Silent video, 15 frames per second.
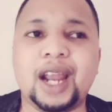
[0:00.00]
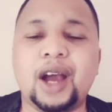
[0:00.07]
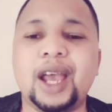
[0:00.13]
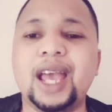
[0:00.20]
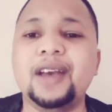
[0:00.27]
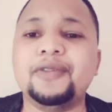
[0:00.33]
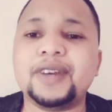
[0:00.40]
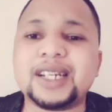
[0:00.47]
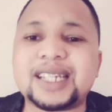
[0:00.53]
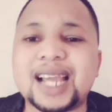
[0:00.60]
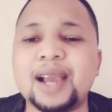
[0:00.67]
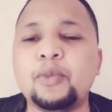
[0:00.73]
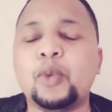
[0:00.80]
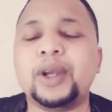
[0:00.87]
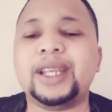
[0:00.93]
Now, every
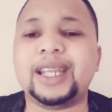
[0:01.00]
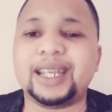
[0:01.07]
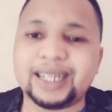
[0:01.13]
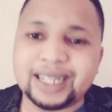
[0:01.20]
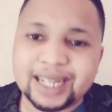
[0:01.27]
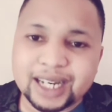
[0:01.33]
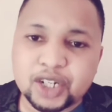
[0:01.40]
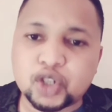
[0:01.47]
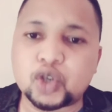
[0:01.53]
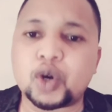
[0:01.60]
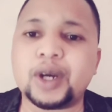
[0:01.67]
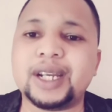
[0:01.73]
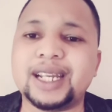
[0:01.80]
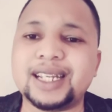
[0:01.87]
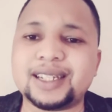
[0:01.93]
time when an
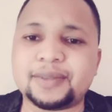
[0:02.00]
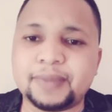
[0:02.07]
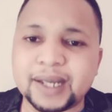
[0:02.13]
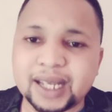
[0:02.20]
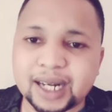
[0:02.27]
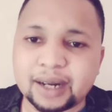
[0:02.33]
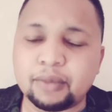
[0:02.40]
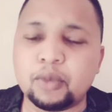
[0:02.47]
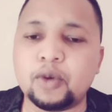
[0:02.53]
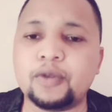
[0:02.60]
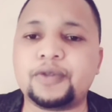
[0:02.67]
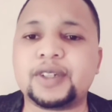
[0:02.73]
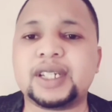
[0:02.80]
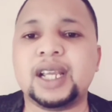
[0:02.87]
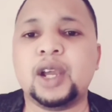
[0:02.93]
electron is being
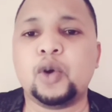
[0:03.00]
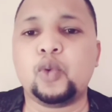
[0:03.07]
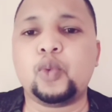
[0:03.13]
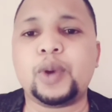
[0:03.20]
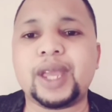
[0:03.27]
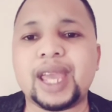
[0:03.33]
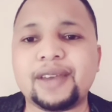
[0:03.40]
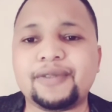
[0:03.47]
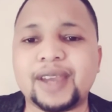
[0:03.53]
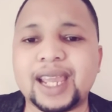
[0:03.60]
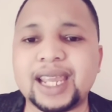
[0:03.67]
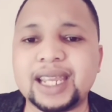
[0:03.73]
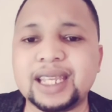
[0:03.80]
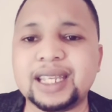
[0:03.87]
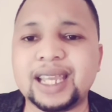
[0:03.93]
removed, we have
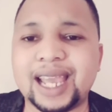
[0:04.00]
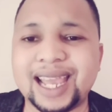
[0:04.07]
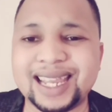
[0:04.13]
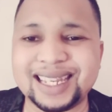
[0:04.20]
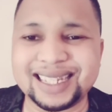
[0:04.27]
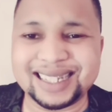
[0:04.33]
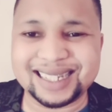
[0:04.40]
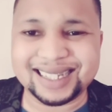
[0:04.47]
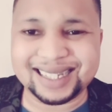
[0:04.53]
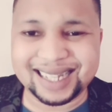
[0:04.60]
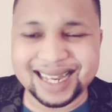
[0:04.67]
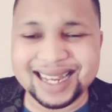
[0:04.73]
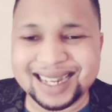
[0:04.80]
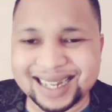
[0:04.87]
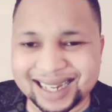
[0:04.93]
a
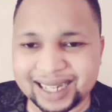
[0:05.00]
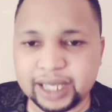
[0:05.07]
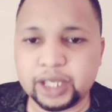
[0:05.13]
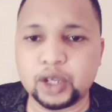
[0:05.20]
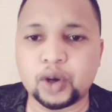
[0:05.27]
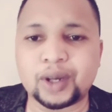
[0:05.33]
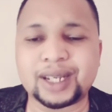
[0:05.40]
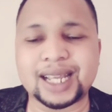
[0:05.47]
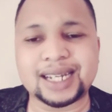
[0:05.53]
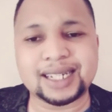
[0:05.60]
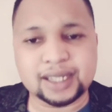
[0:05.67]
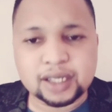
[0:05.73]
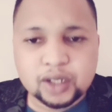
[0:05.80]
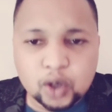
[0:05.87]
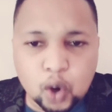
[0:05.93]
zinc ion that
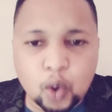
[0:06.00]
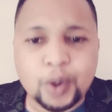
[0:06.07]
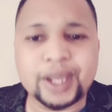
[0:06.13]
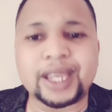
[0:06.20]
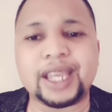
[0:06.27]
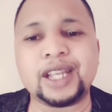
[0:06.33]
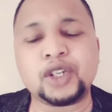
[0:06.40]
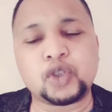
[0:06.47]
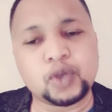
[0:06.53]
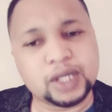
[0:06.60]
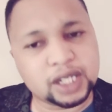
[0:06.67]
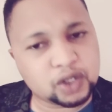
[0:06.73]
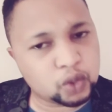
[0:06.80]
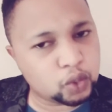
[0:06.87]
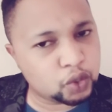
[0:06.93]
is going into
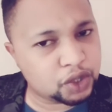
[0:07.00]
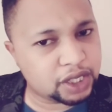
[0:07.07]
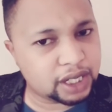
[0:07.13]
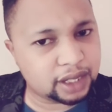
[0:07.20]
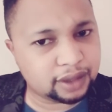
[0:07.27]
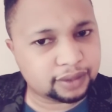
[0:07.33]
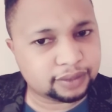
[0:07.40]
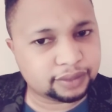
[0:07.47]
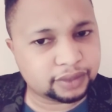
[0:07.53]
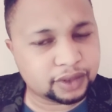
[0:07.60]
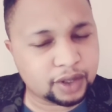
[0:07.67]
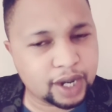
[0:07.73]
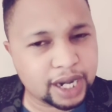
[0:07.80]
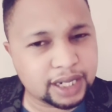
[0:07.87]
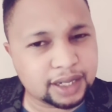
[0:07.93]
the solution,
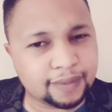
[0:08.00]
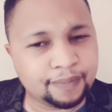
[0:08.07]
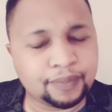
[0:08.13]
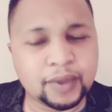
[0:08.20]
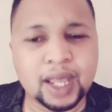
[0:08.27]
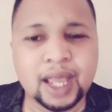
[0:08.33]
right?